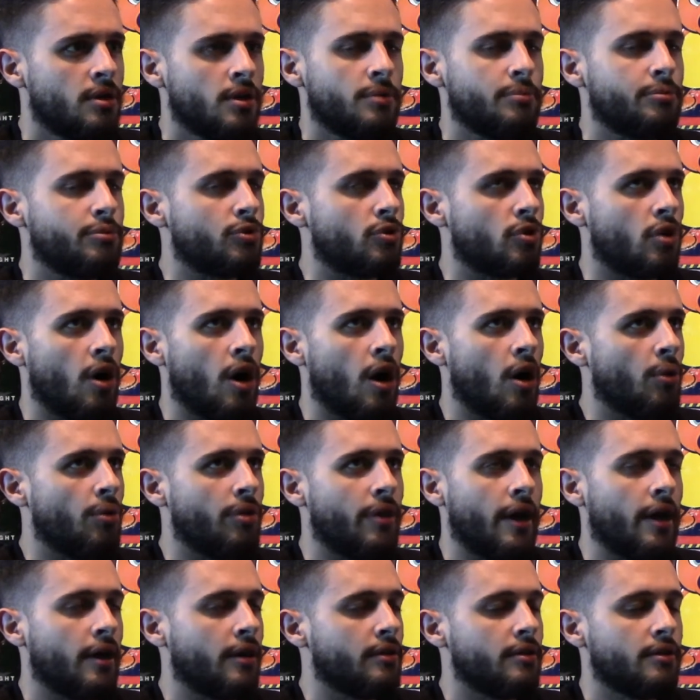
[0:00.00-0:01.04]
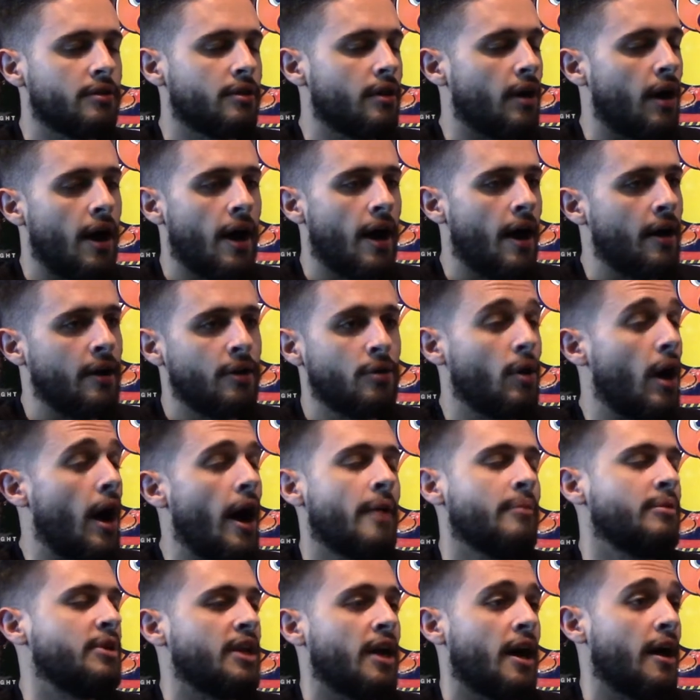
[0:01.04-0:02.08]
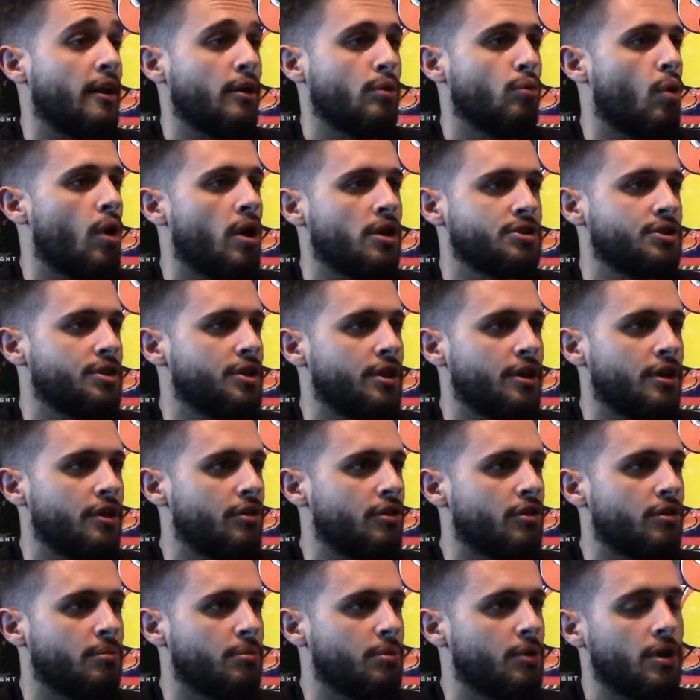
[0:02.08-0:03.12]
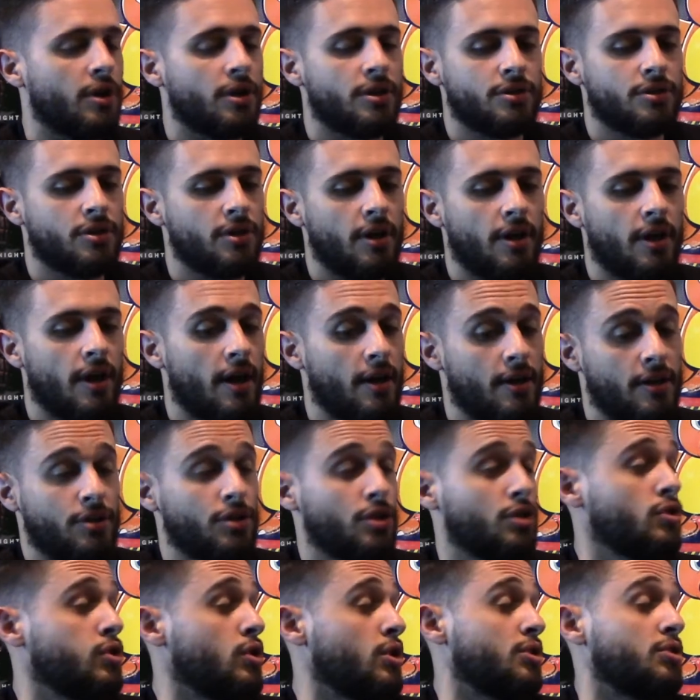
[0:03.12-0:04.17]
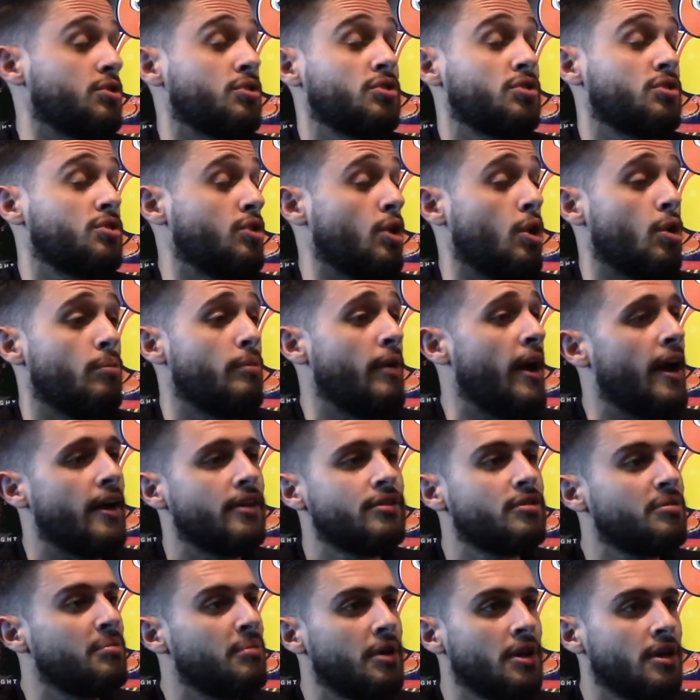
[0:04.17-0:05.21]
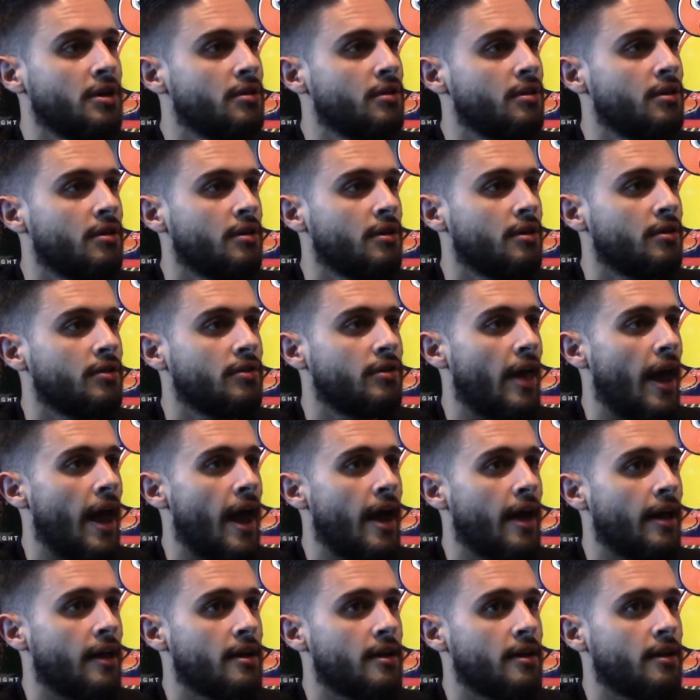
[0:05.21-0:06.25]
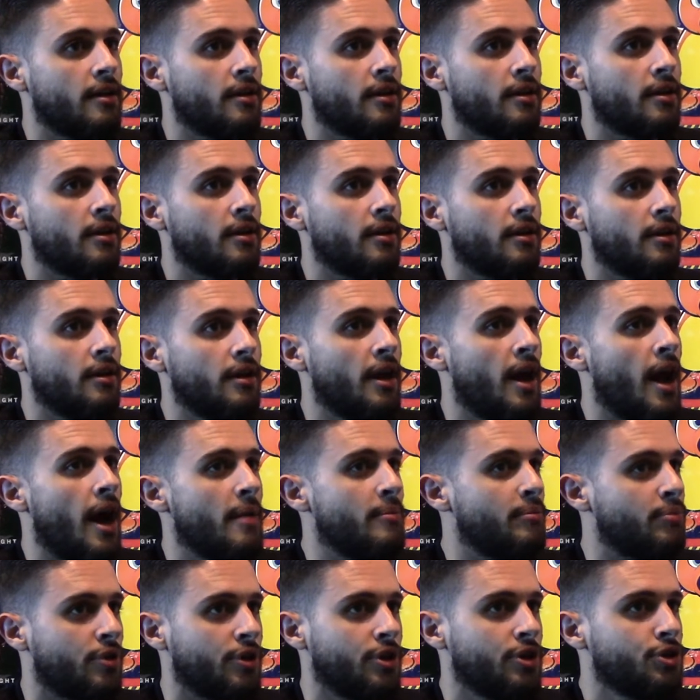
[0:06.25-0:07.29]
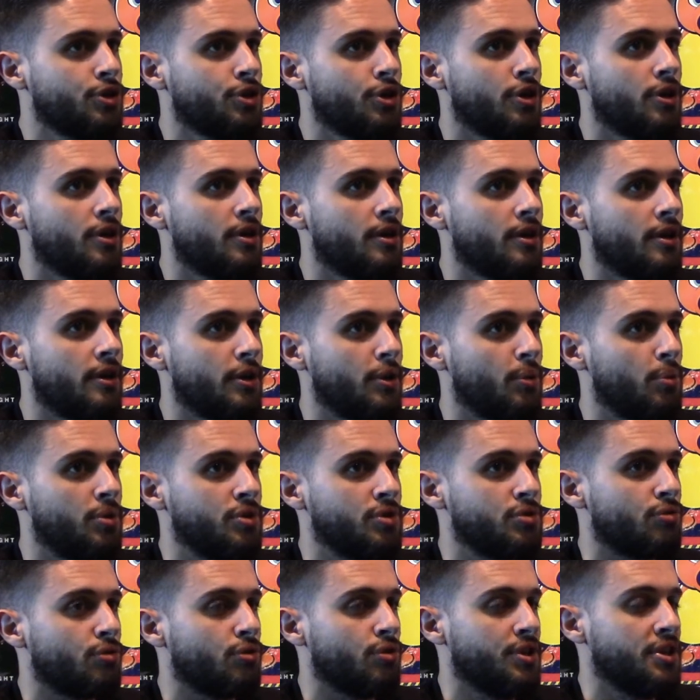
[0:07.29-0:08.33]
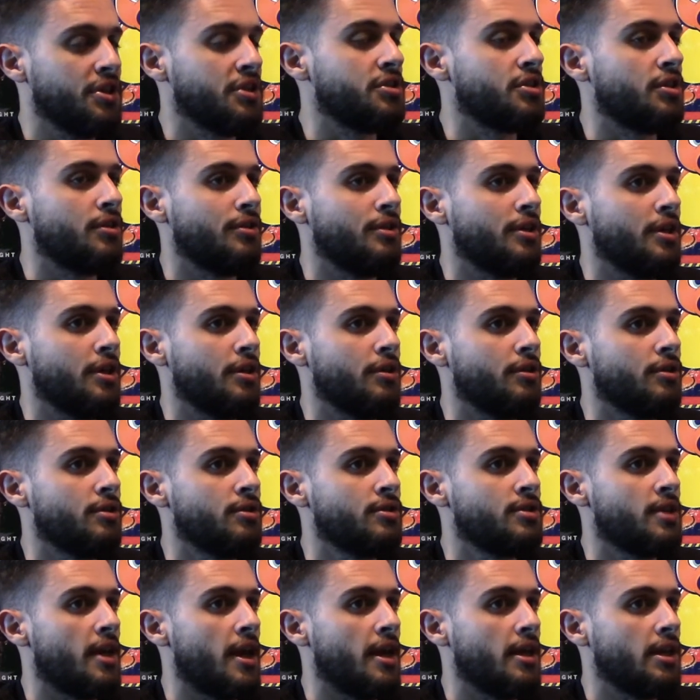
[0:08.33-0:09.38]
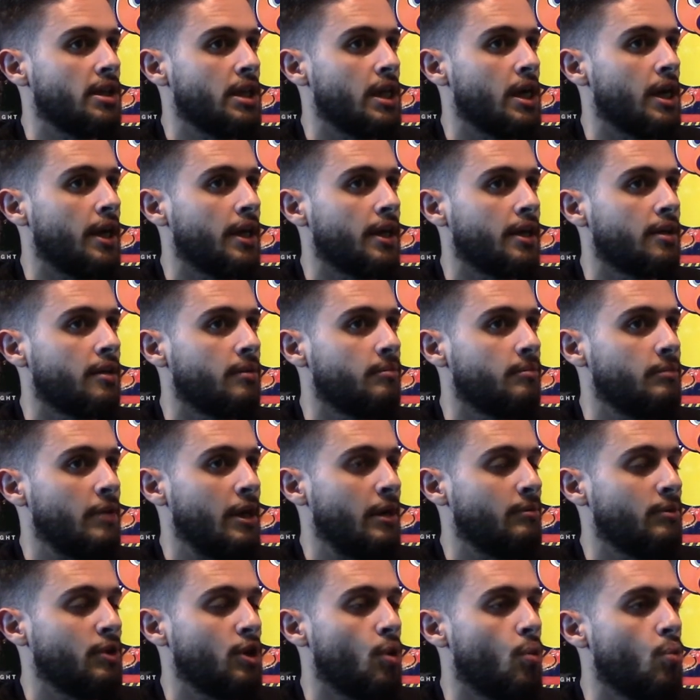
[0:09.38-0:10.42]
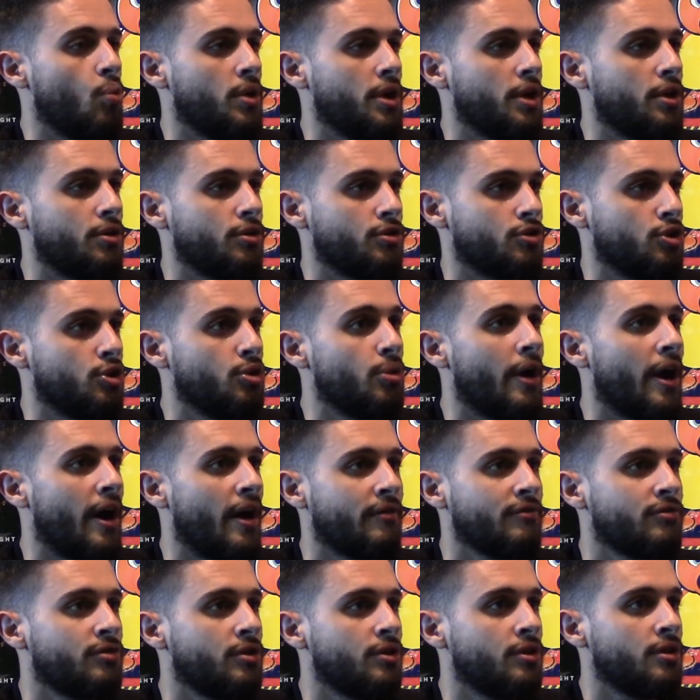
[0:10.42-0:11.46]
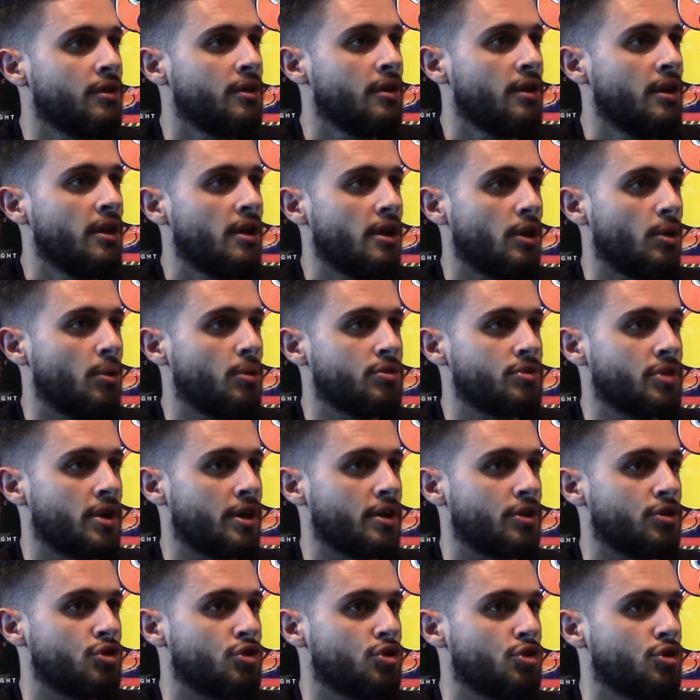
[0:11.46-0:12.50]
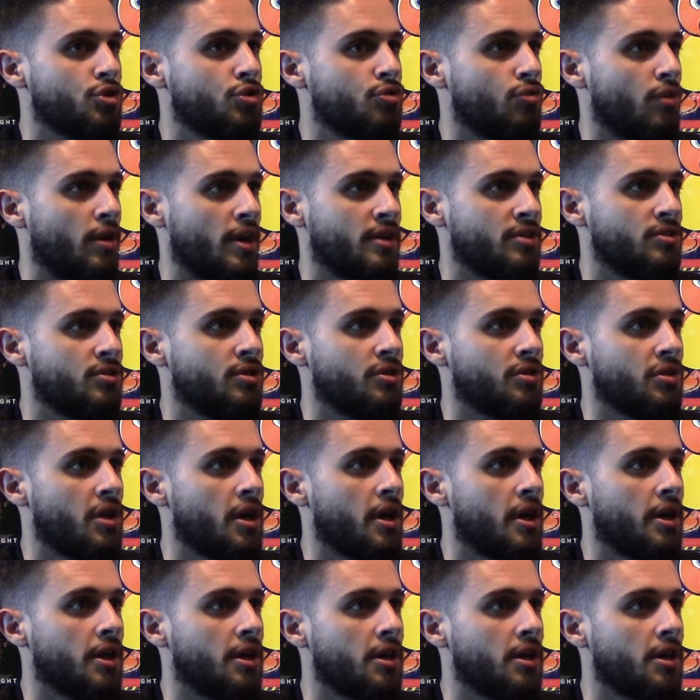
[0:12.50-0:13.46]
Bro, I didn't watch it either, but it just looks so bad to me that I'm pretty sure it was released in theaters, and like maybe a week or two after, it was like a straight to like,